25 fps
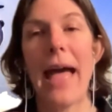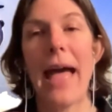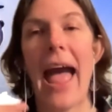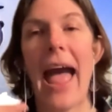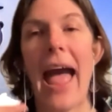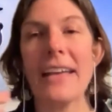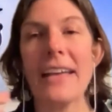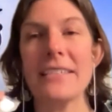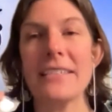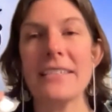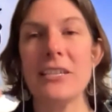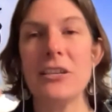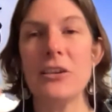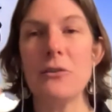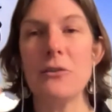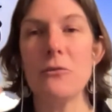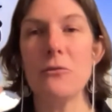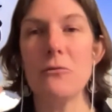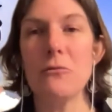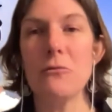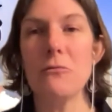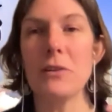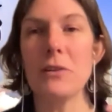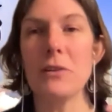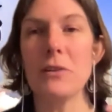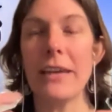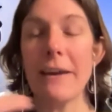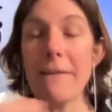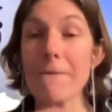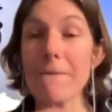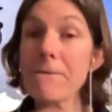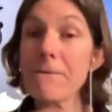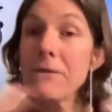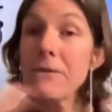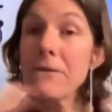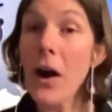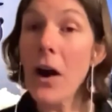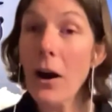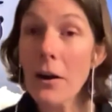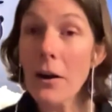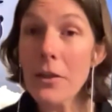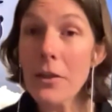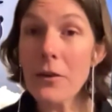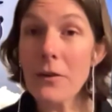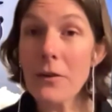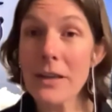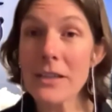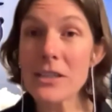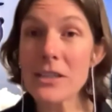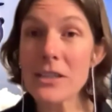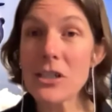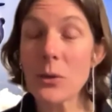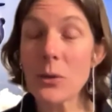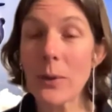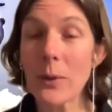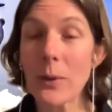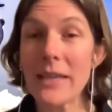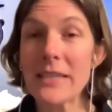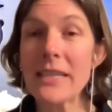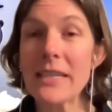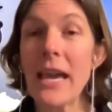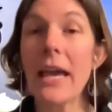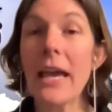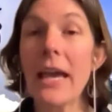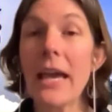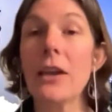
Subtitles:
As you get farther into it,